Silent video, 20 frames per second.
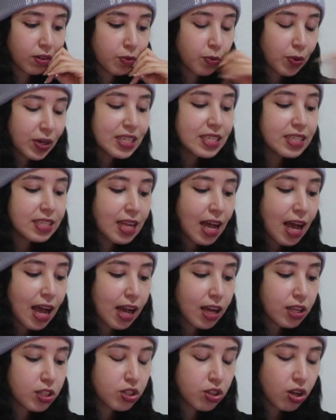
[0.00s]
What is
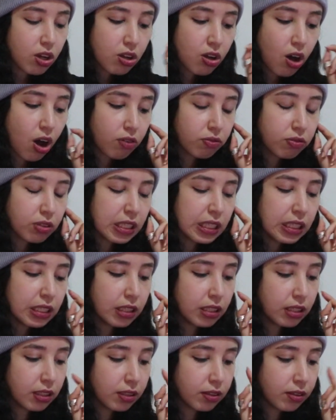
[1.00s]
that? Is that coffee?
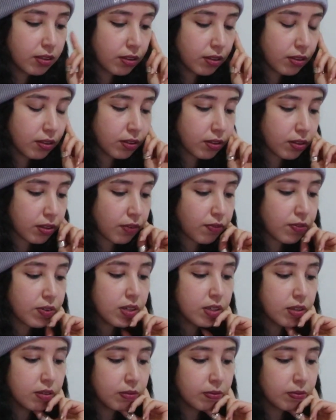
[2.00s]
Coffee?